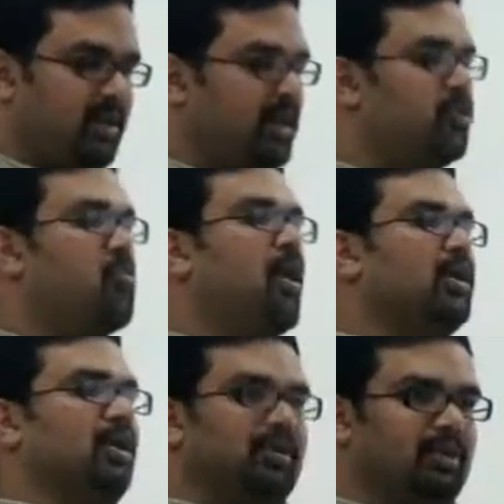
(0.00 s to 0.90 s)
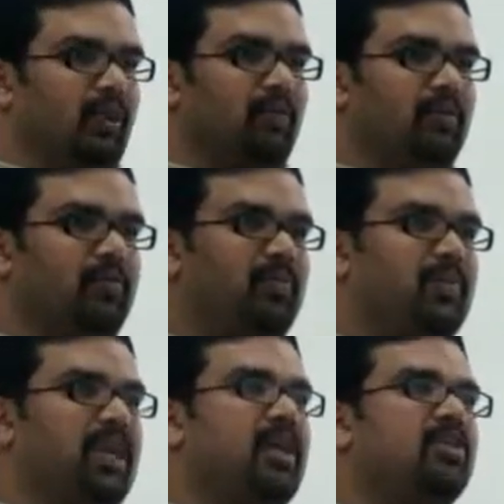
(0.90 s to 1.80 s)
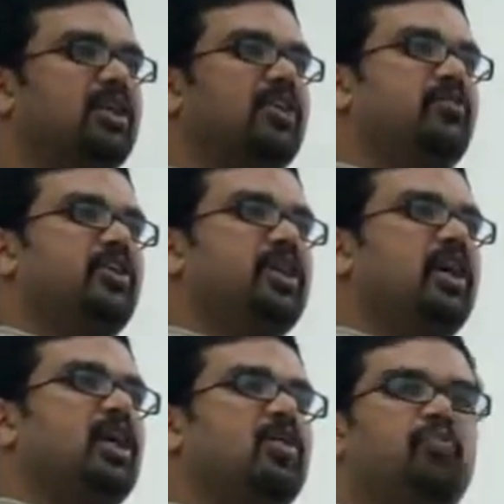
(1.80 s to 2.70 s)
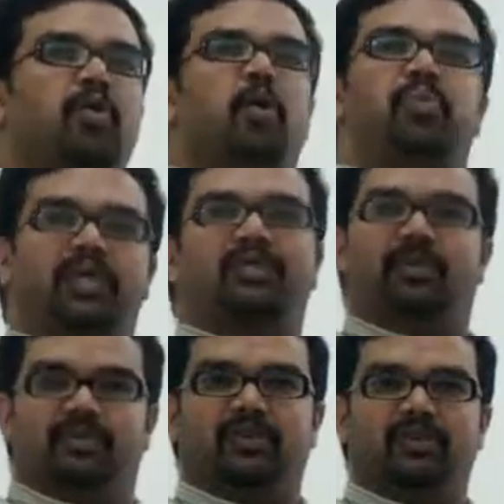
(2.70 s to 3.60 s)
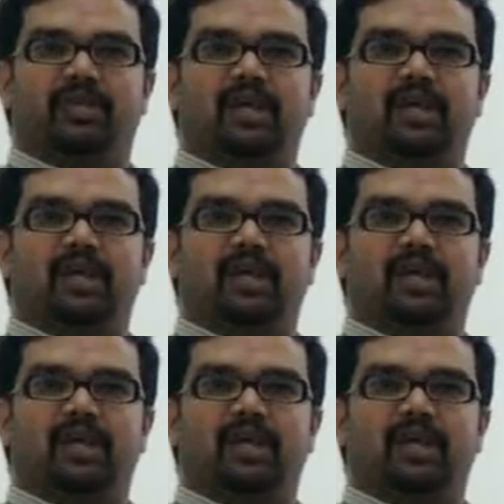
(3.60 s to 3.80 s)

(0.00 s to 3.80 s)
This bottle now. There are certain physical properties of this.